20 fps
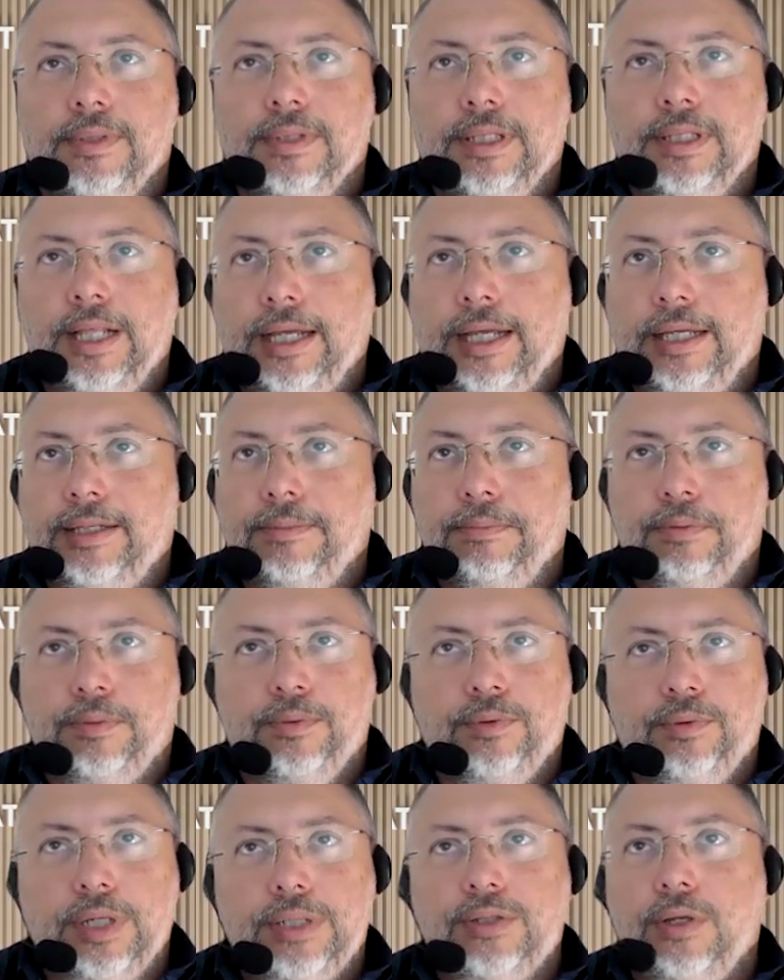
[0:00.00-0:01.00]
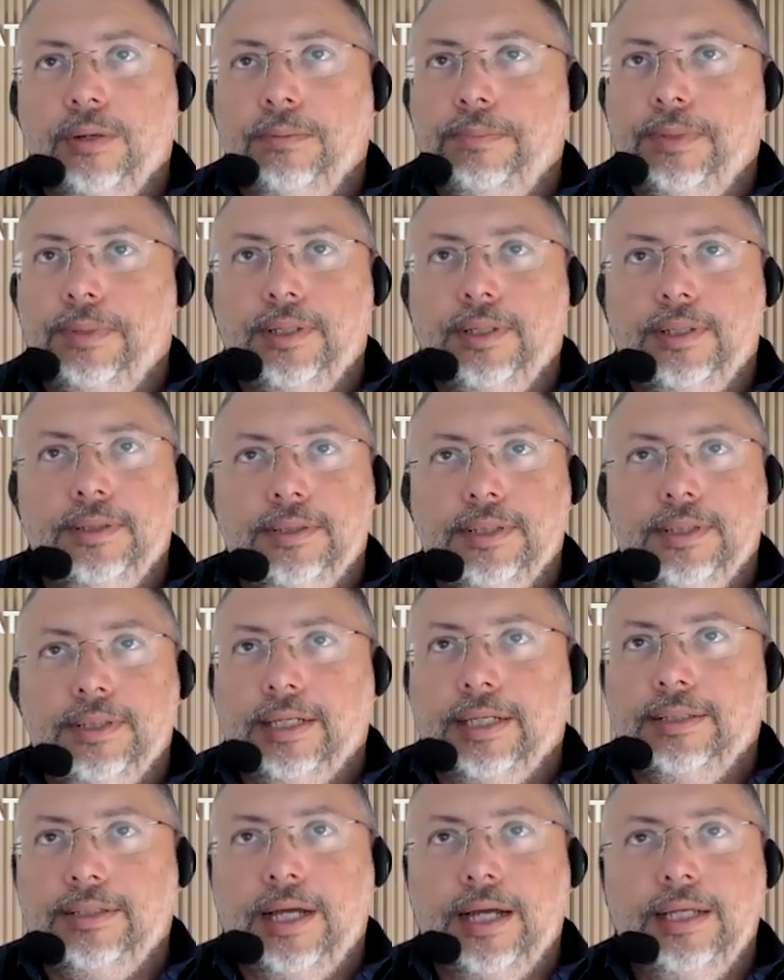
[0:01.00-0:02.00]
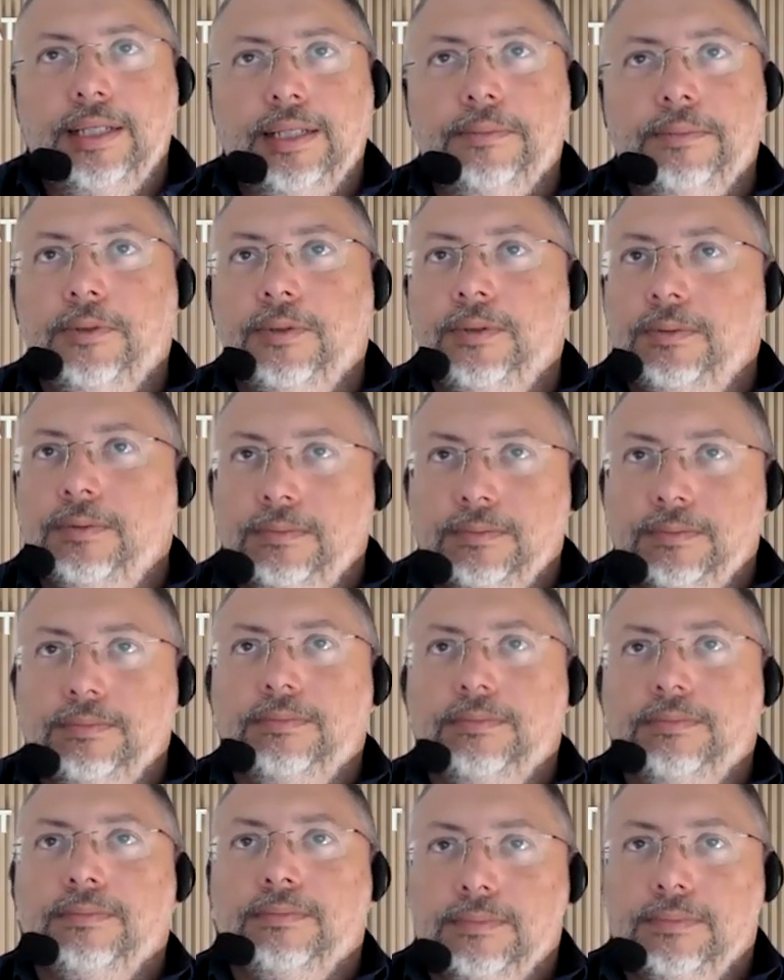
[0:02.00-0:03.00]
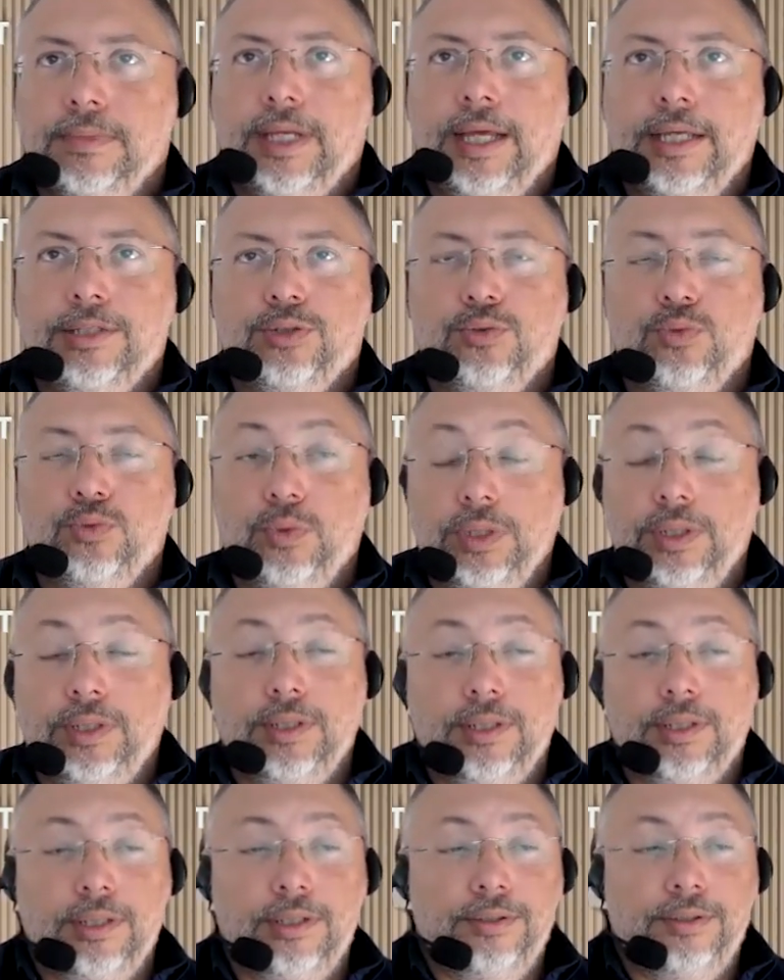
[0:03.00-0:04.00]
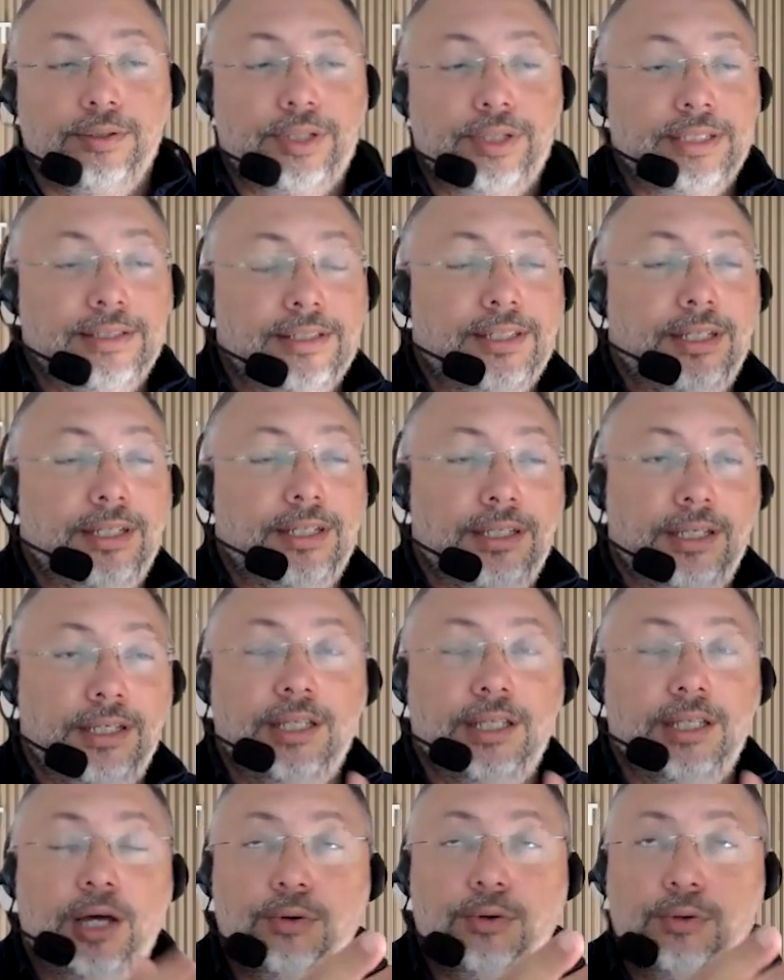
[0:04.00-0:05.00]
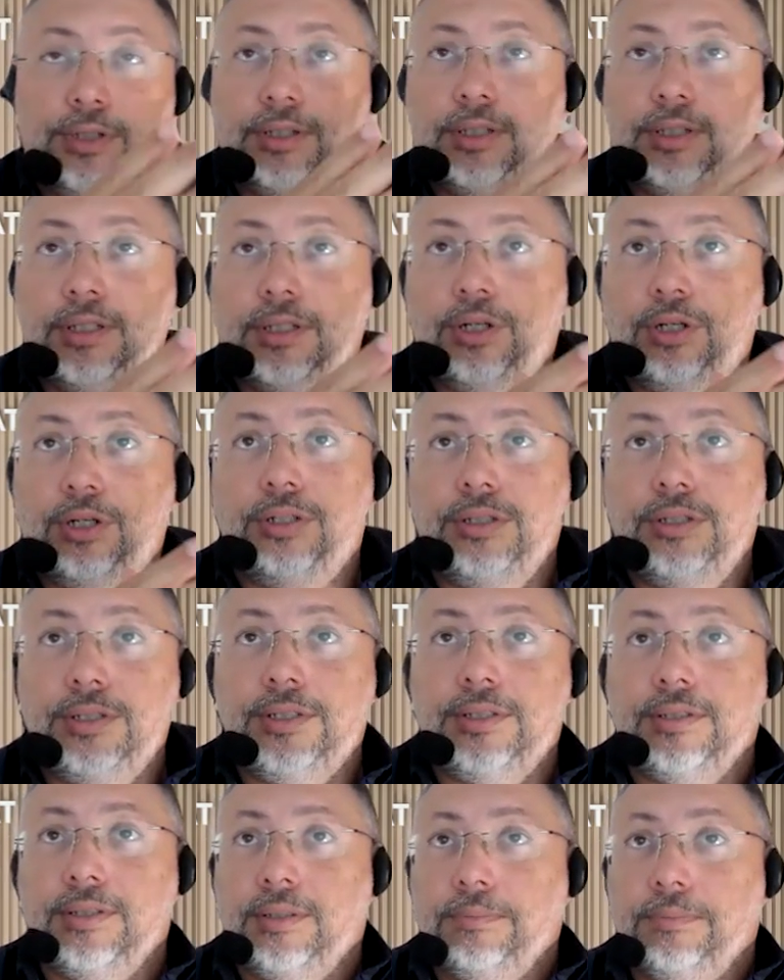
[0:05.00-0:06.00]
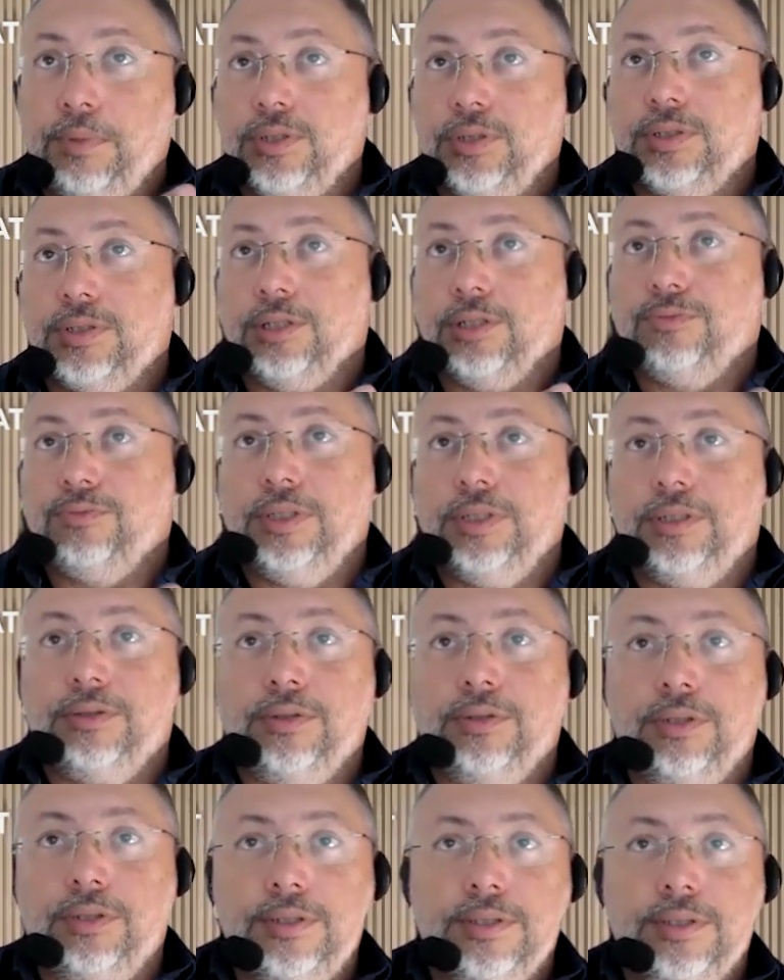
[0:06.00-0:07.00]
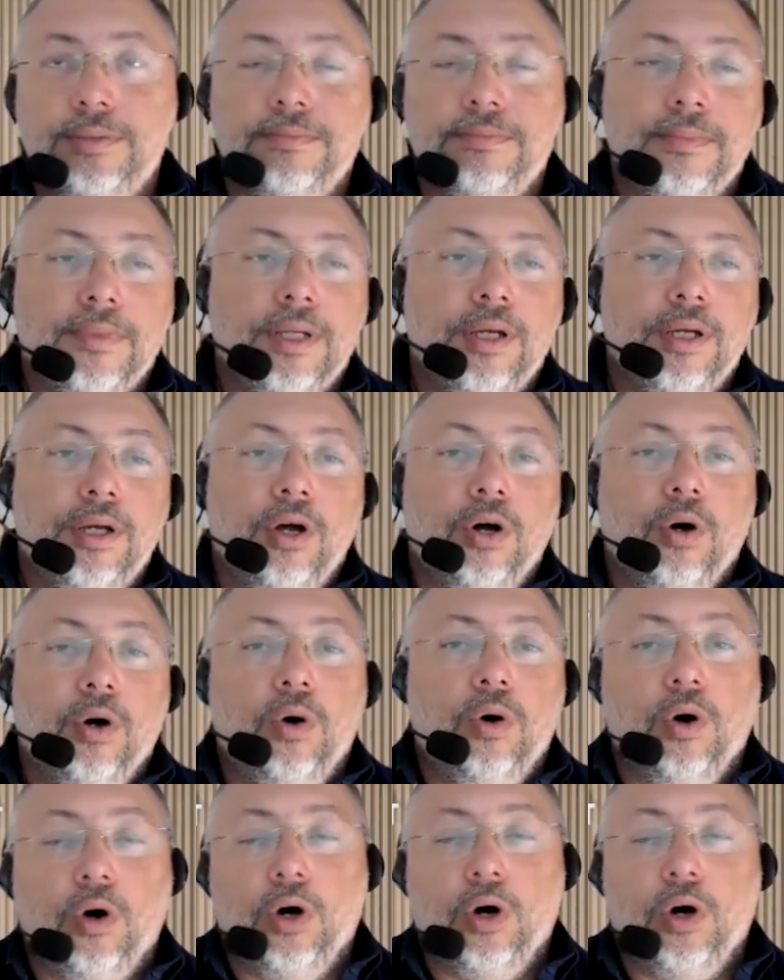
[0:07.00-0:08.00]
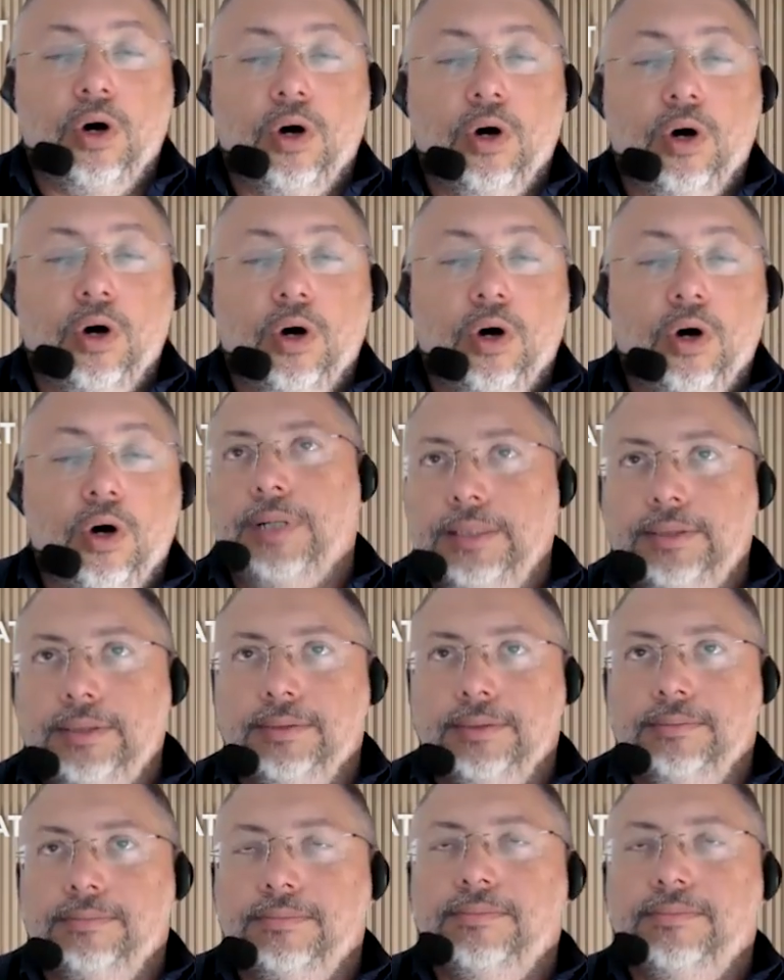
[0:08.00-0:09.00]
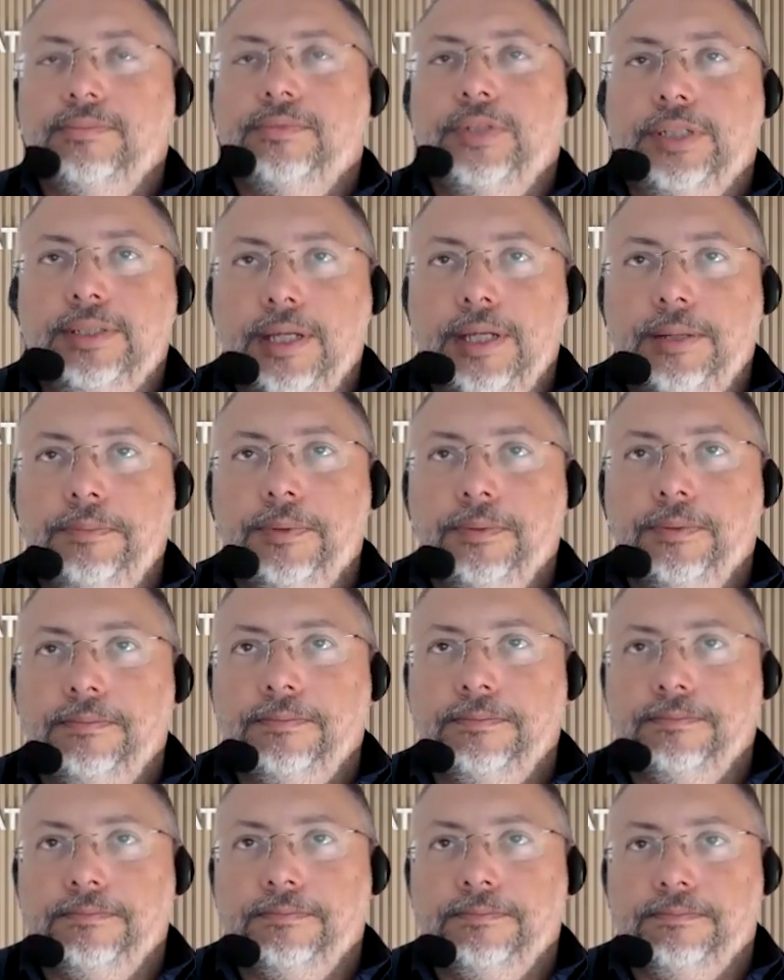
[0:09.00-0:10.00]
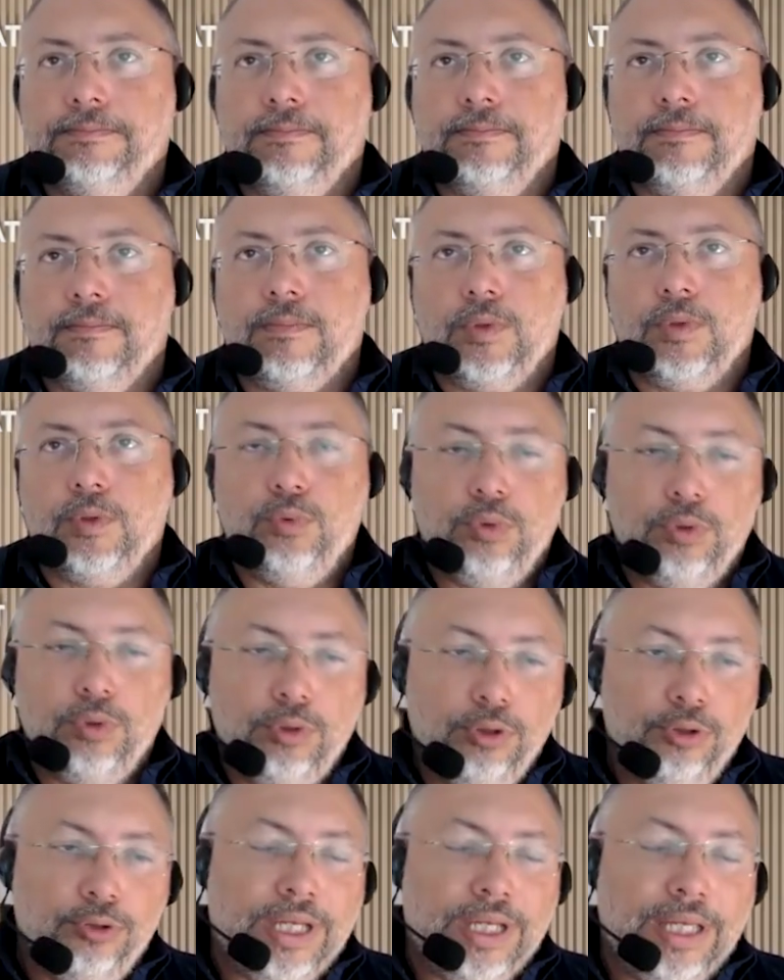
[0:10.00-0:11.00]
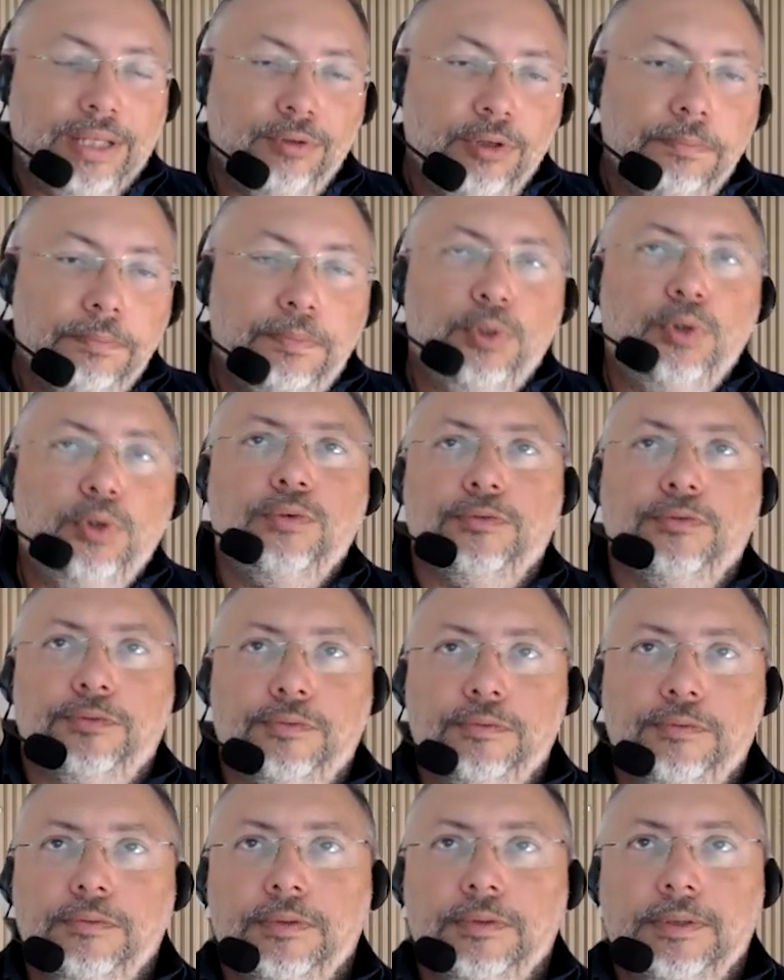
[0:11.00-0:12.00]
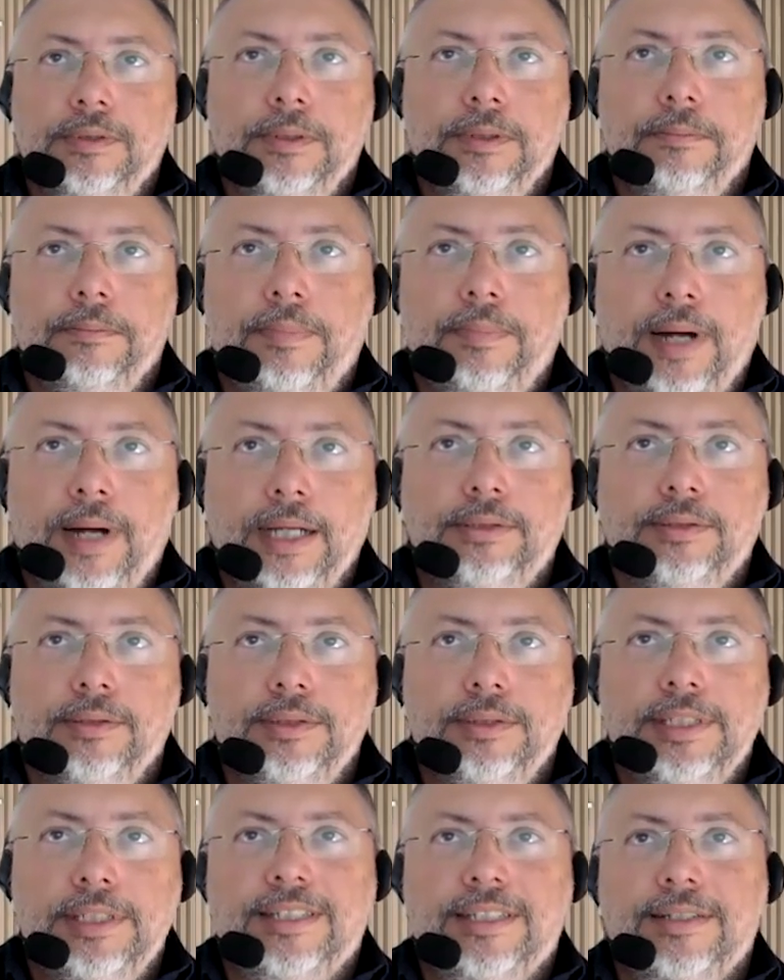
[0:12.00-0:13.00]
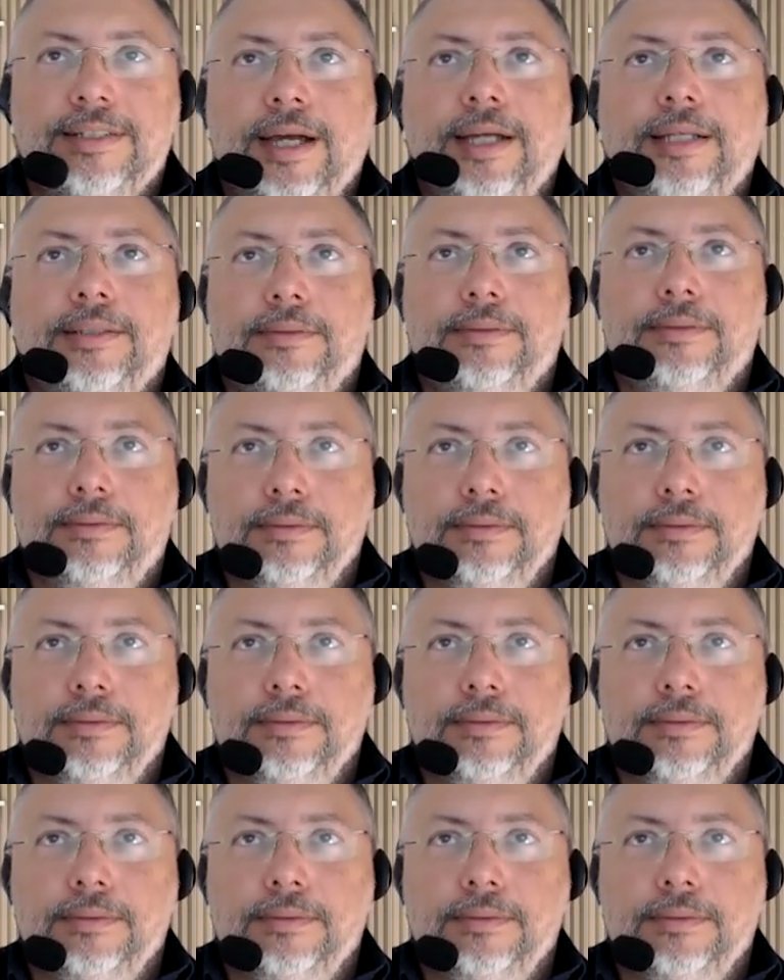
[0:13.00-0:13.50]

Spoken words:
like Grasshopper, like Dynamo, as you can see in our course, postgraduate course, or Python, for example. You can improve Python inside